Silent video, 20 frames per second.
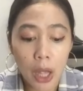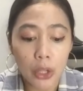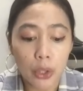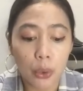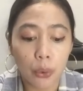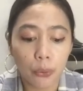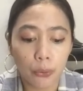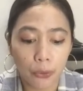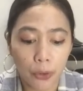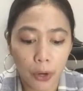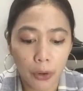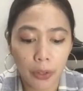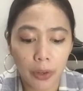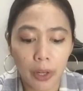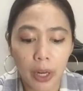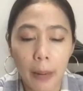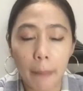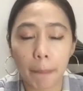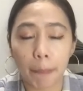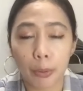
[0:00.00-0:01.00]
to
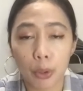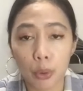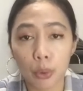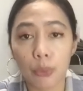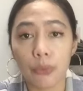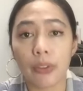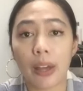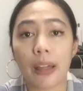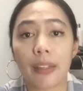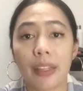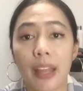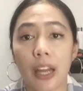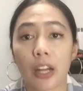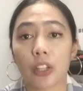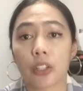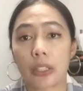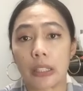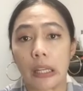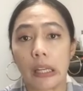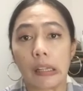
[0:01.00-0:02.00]
further improve their
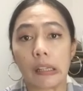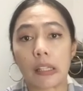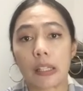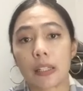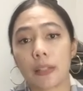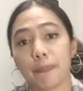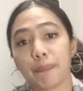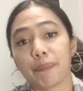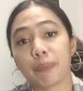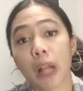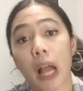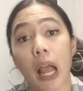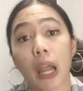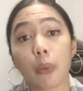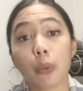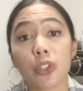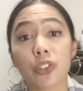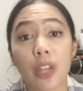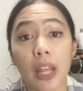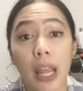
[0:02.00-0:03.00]
skills? I
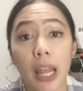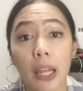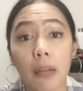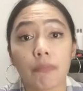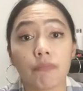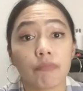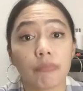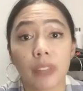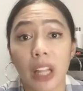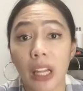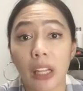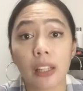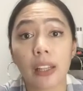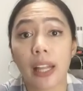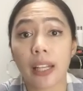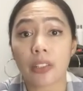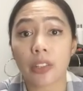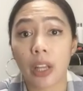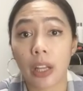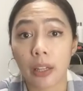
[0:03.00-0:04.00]
would say take a
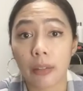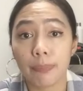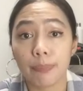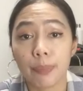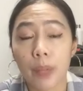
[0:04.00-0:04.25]
lesson.